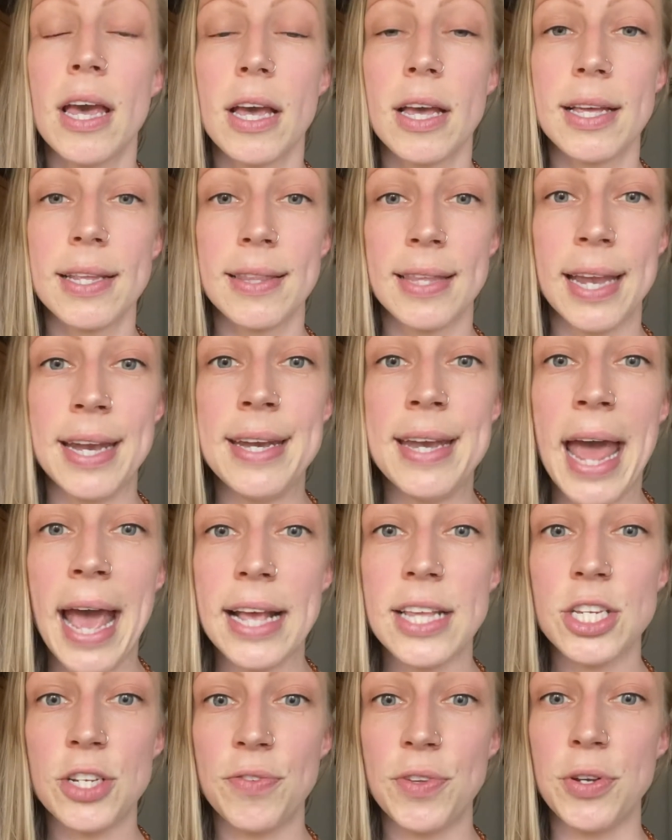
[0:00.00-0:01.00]
The
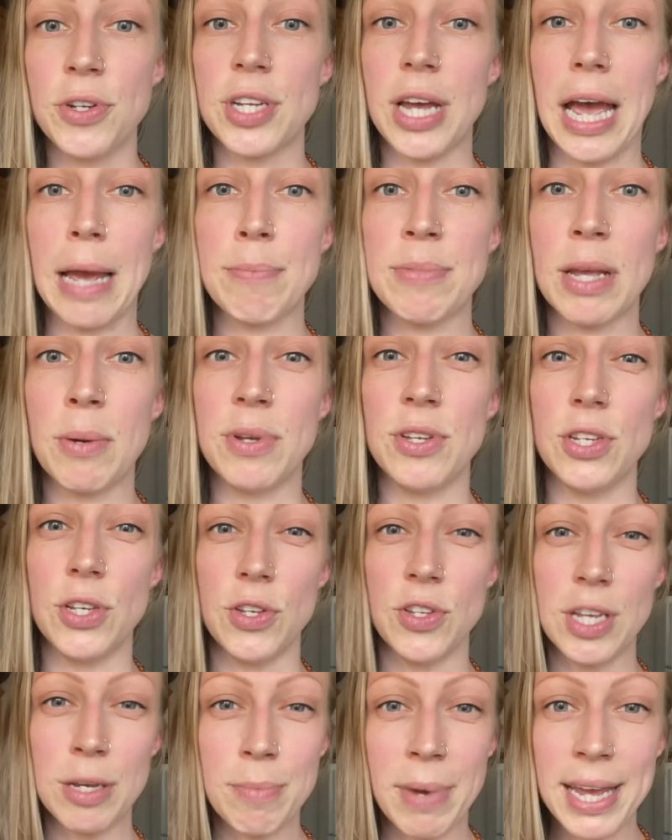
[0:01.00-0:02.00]
next few times I was
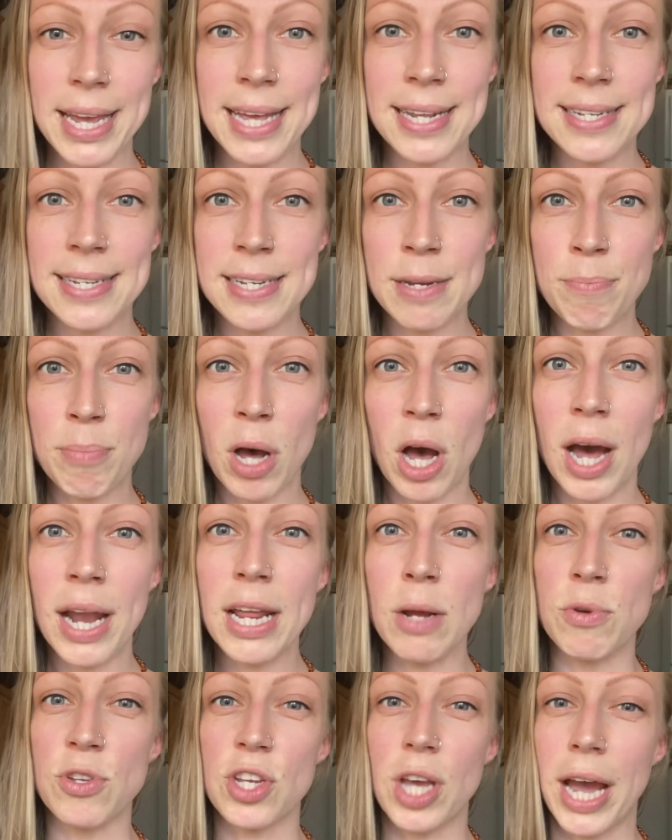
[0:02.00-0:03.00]
using my Instant
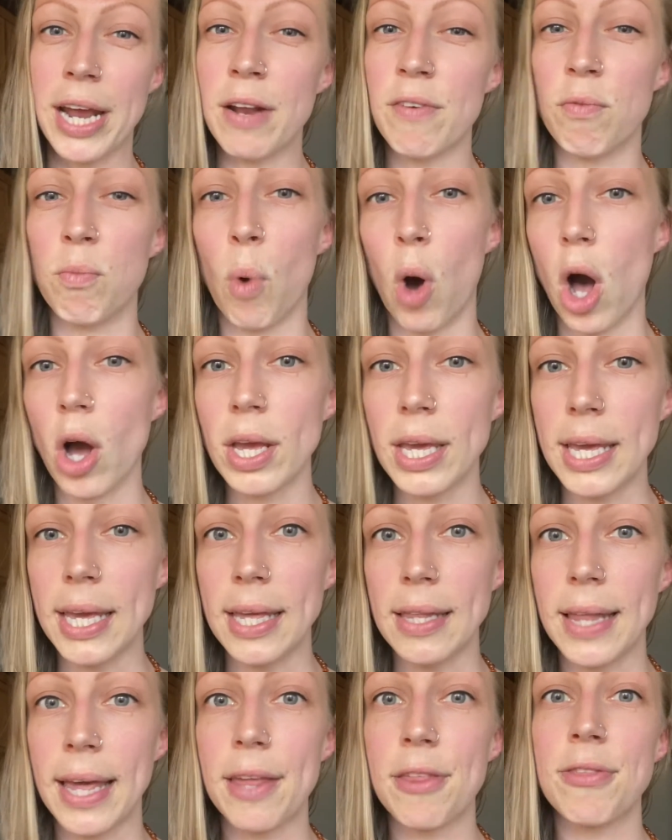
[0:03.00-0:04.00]
Pot, it was kind of
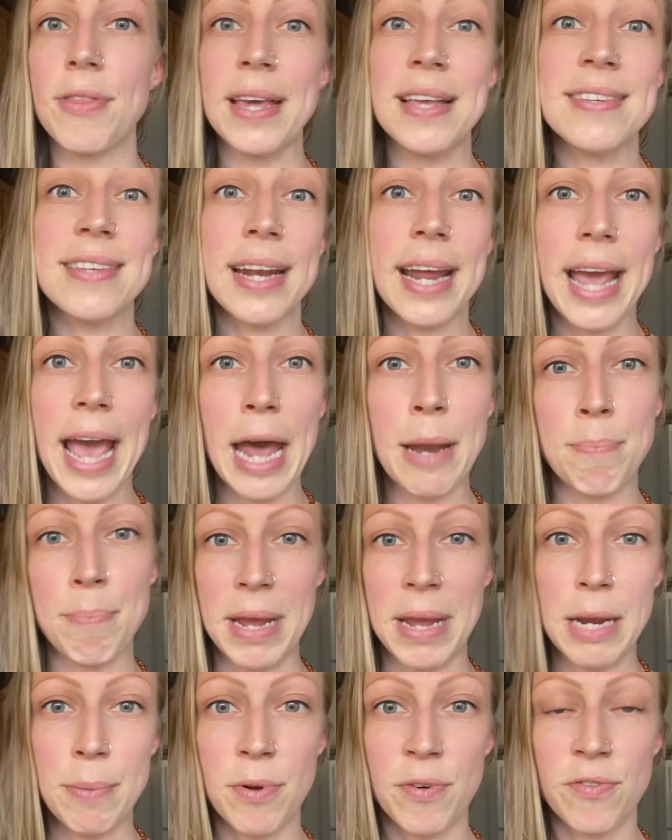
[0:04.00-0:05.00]
wonky. Like things that I had
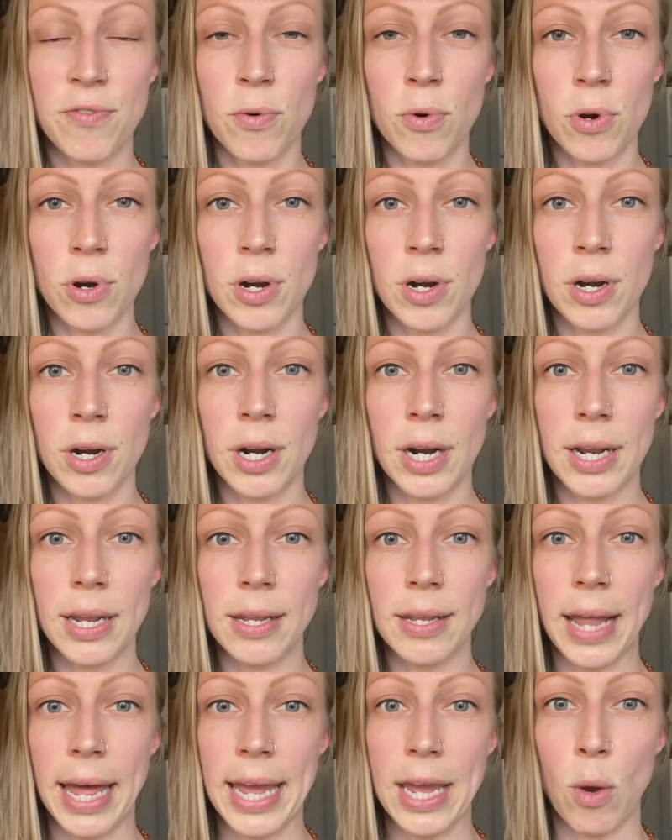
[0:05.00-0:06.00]
made before,
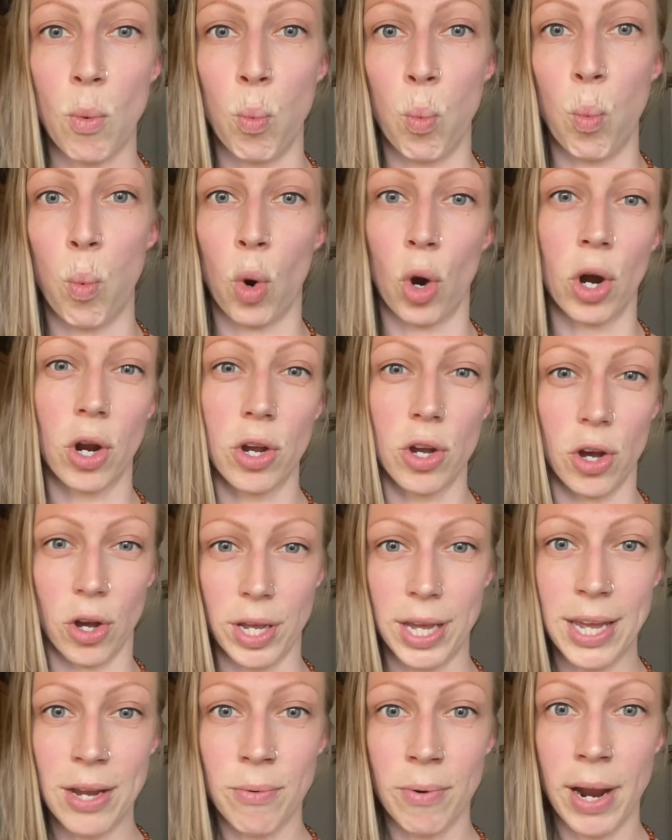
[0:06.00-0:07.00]
like weren't
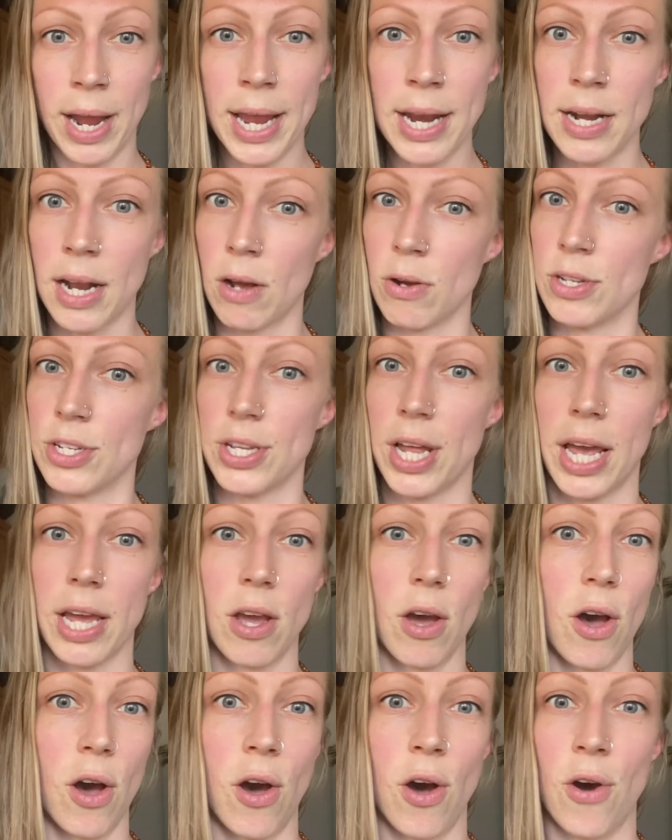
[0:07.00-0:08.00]
cooking right. And I was like,
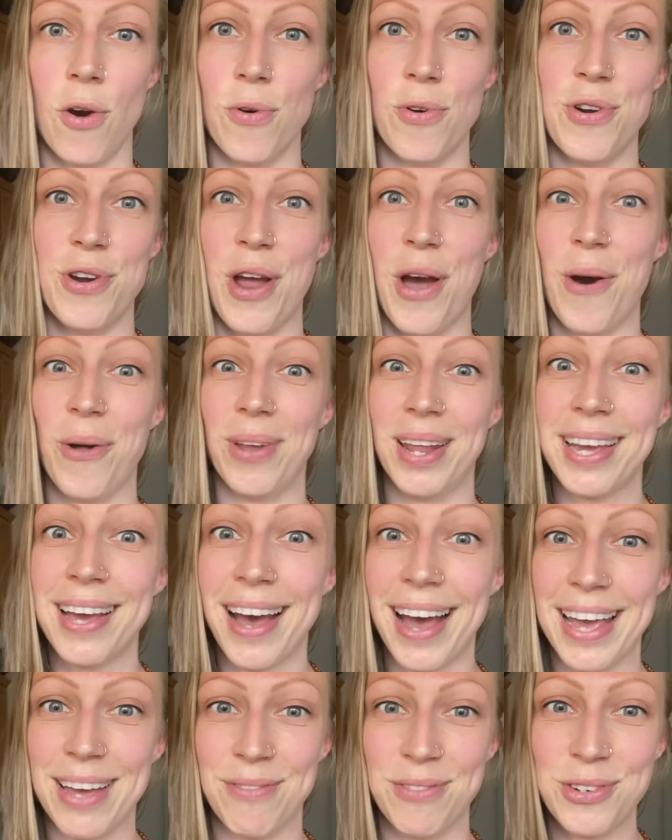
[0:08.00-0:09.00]
oh no, like
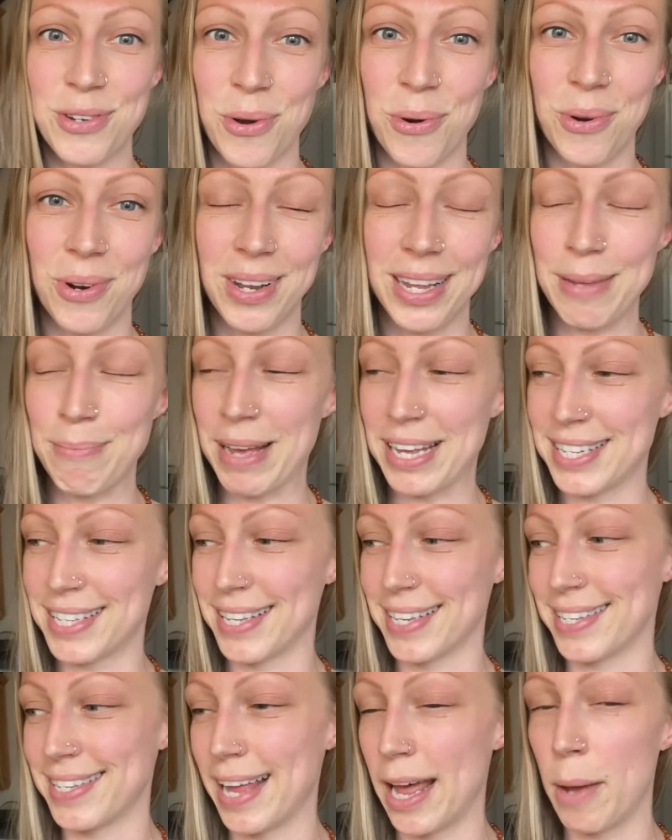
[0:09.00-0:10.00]
I have totally messed
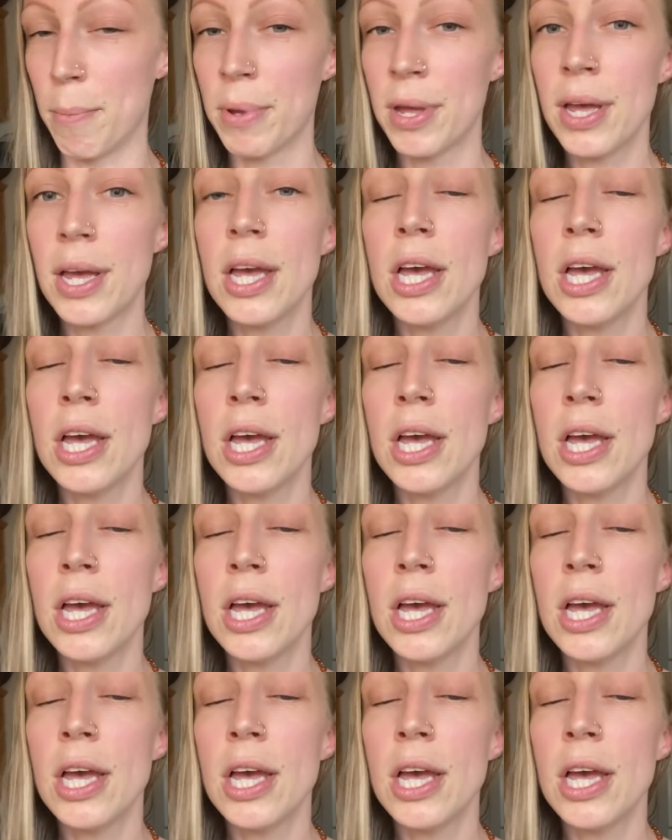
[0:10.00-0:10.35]
this up.